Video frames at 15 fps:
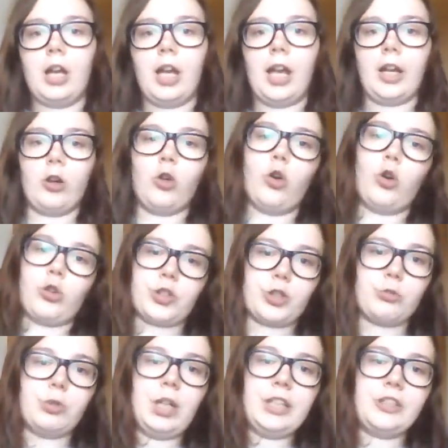a course
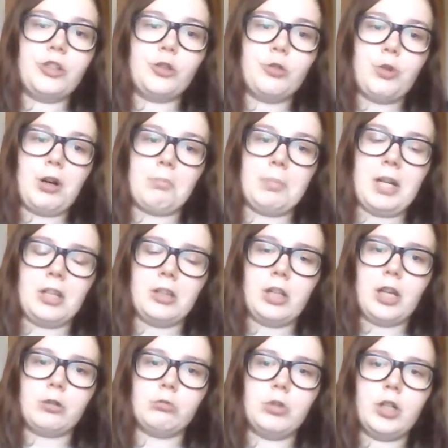related to our main
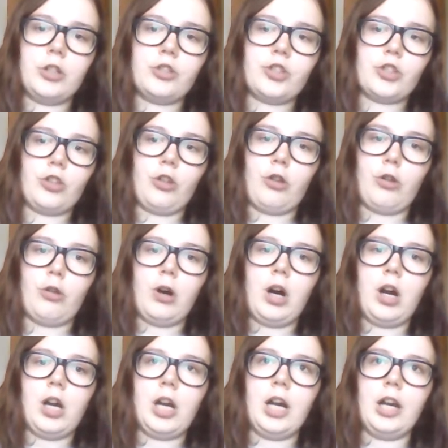language, so
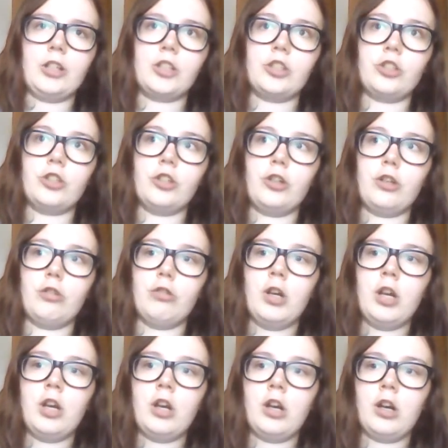I had
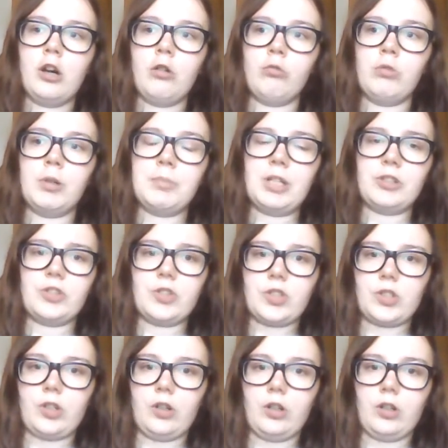women's